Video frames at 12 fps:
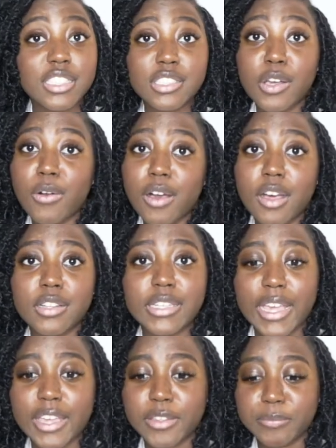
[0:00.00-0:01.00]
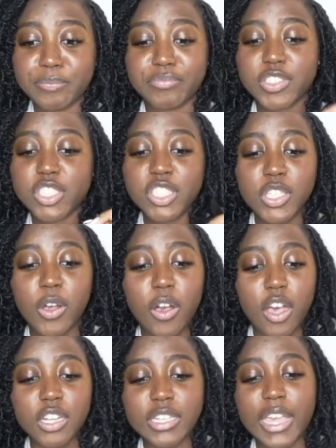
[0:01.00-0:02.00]
all day. She can go
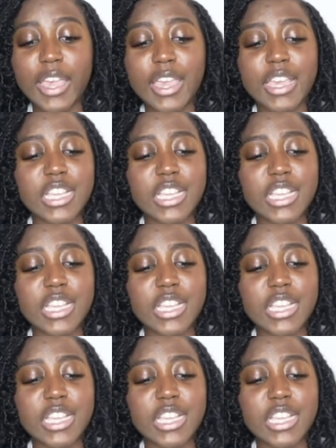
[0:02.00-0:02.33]
all day.